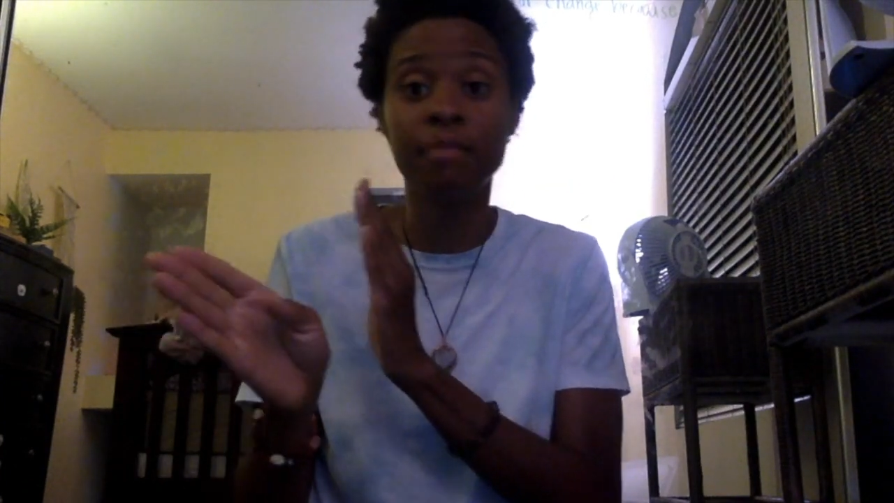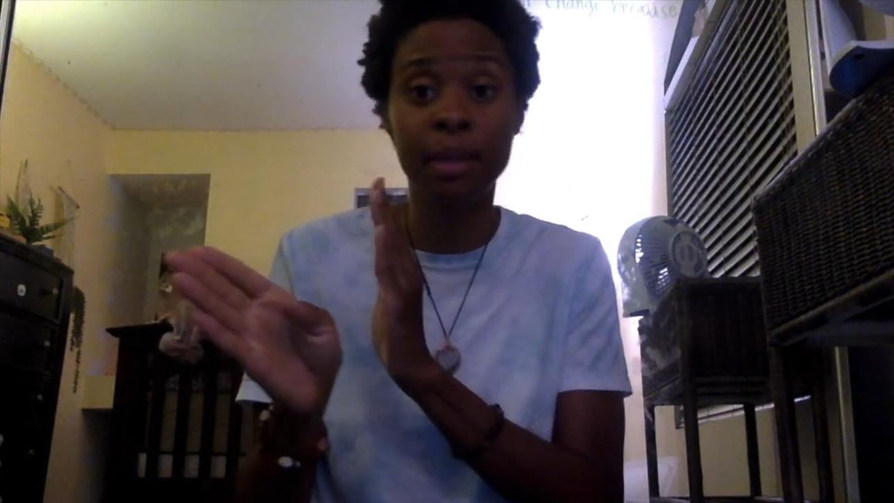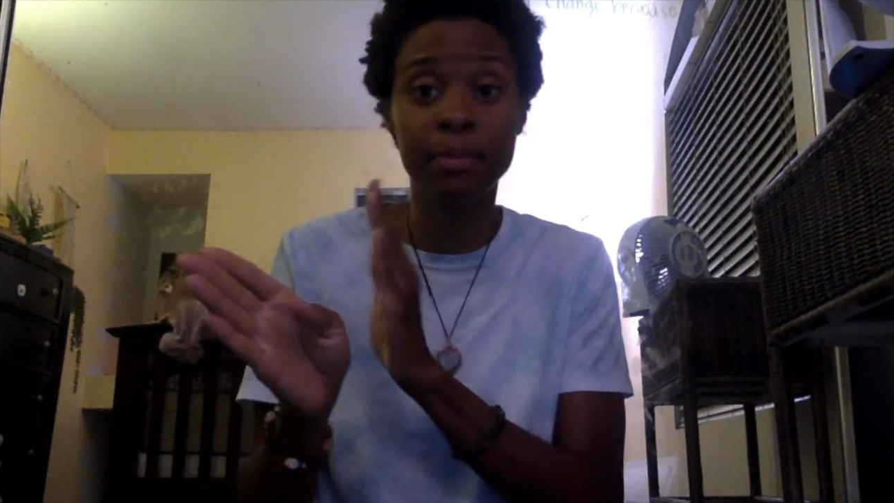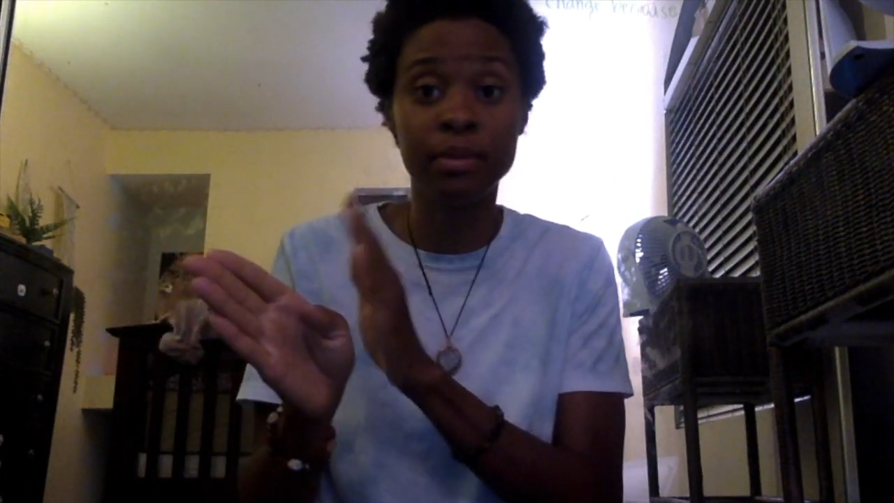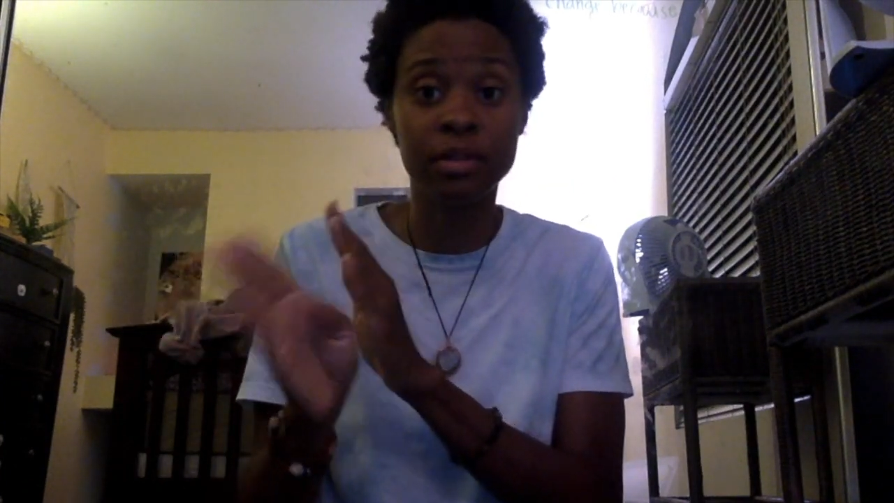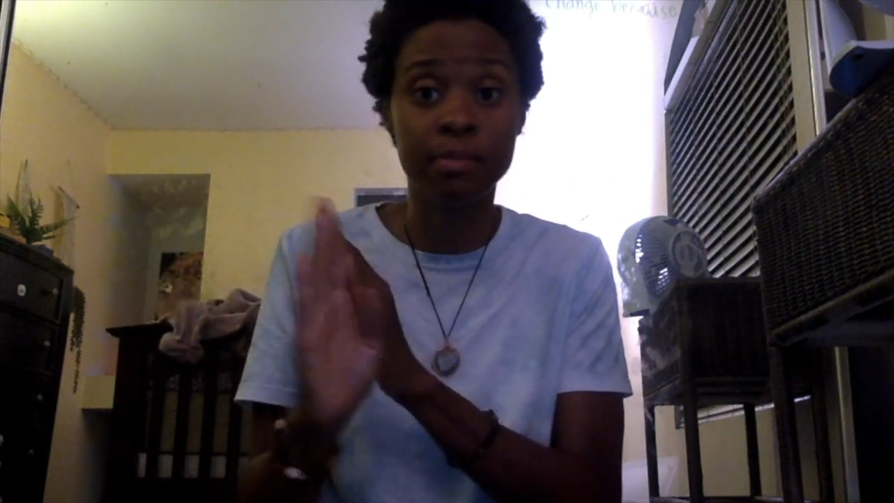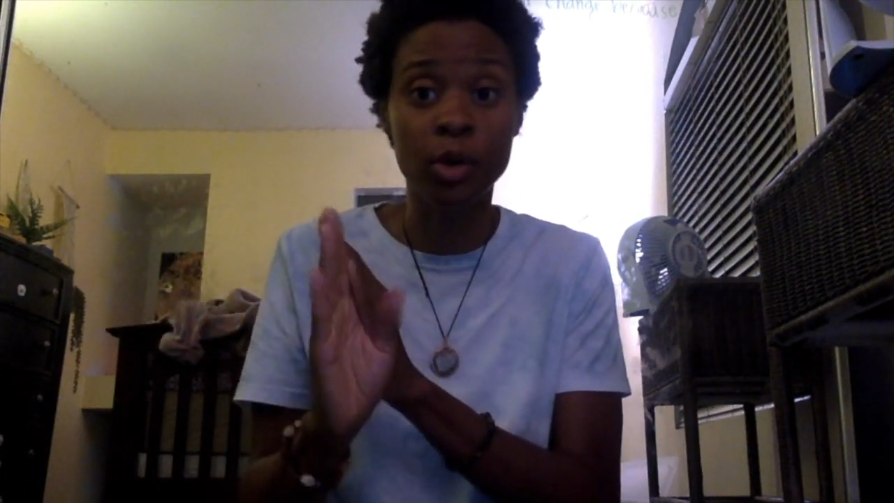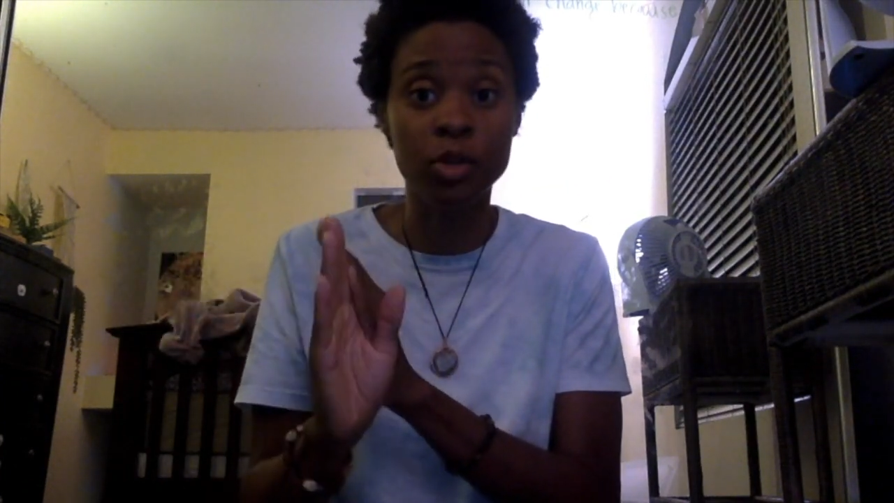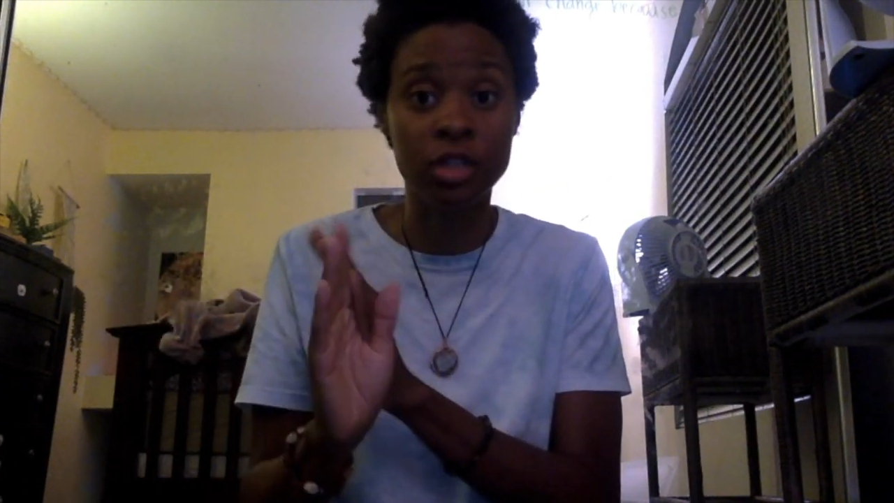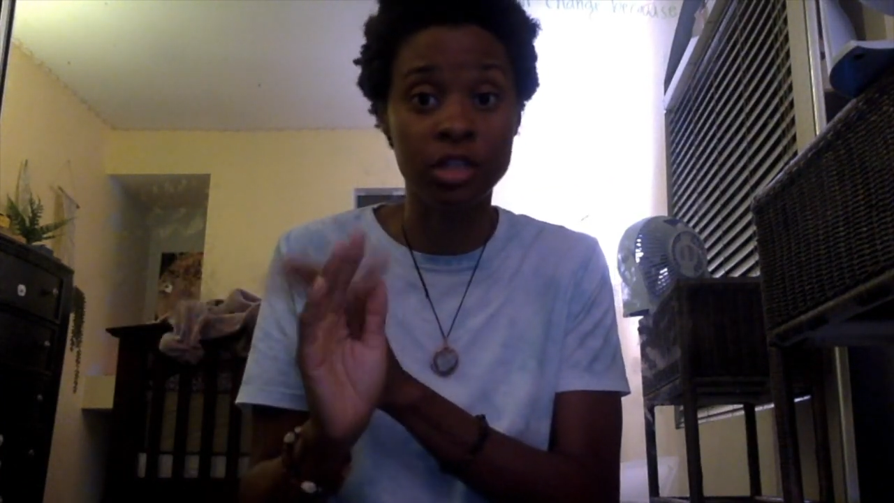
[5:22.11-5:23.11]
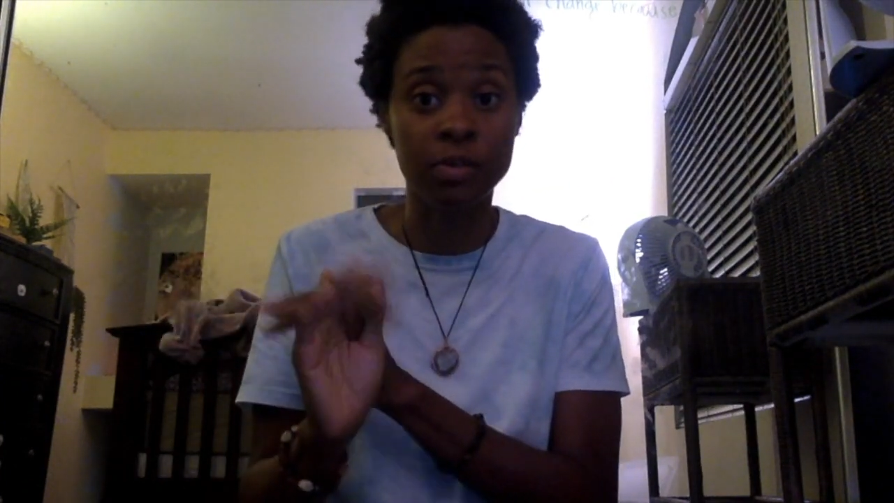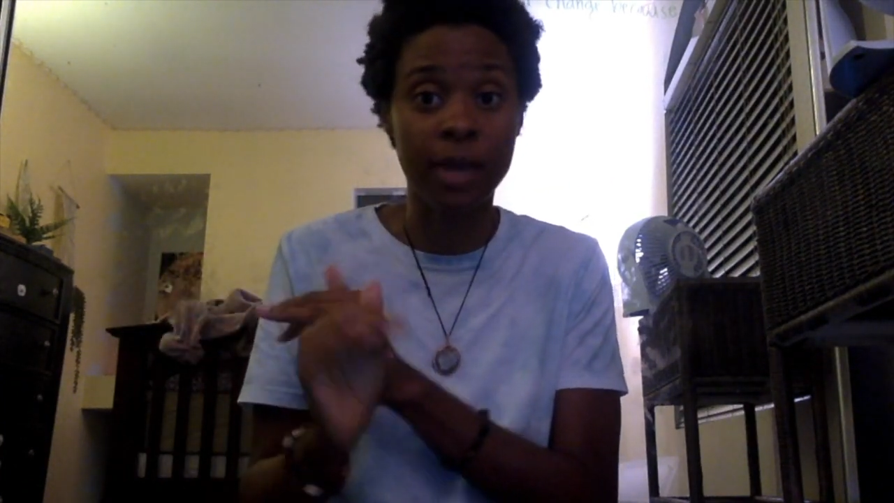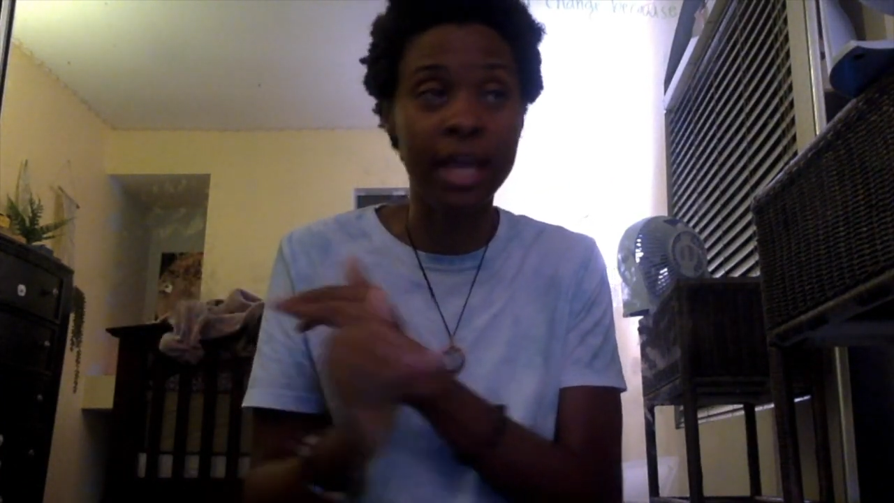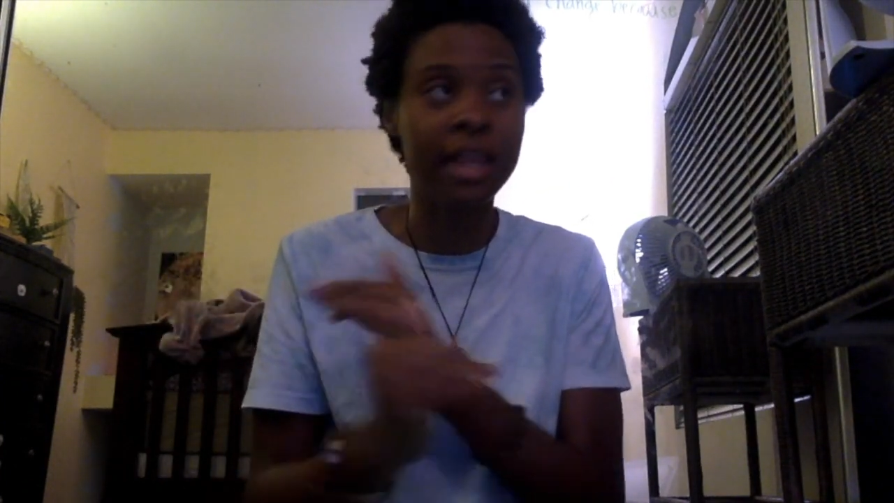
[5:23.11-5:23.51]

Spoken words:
people's emotions, right?